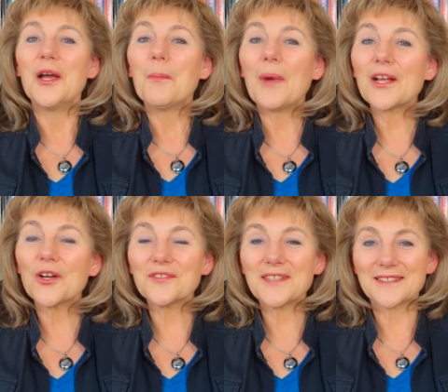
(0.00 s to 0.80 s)
My
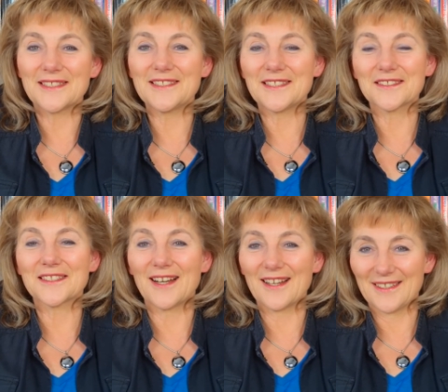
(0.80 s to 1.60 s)
contact details
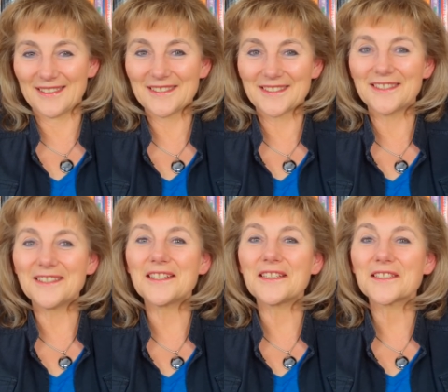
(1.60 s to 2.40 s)
are listed
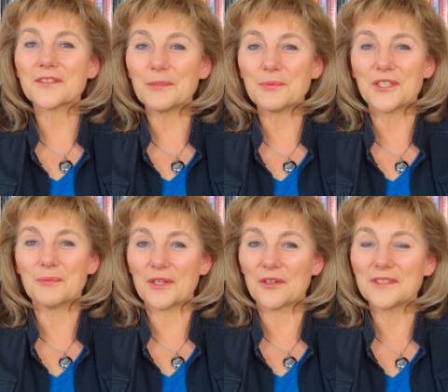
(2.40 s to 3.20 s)
in the description
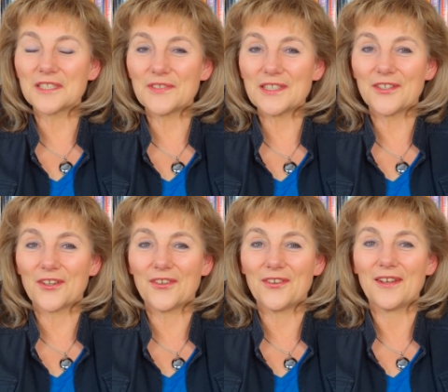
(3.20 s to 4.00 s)
below this
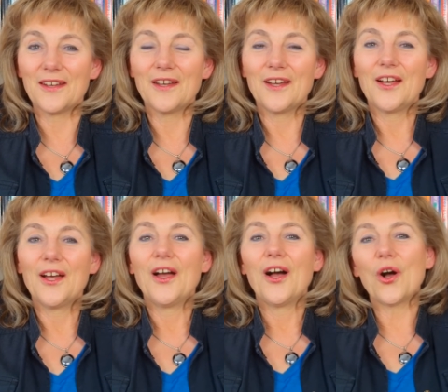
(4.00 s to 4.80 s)
video.
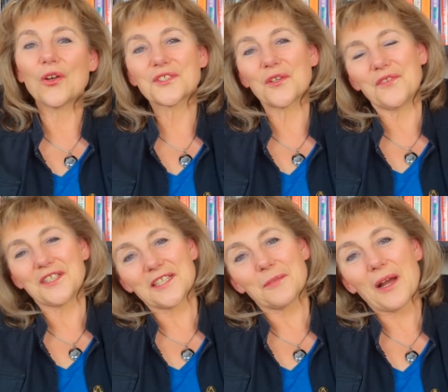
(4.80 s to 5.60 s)
Also
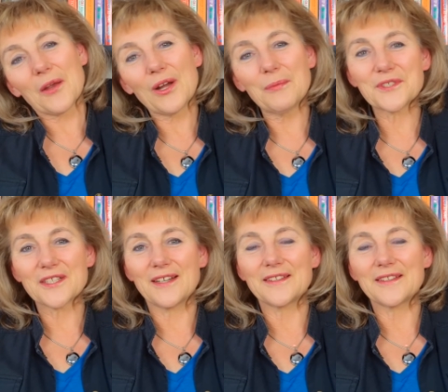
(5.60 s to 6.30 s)
visit my website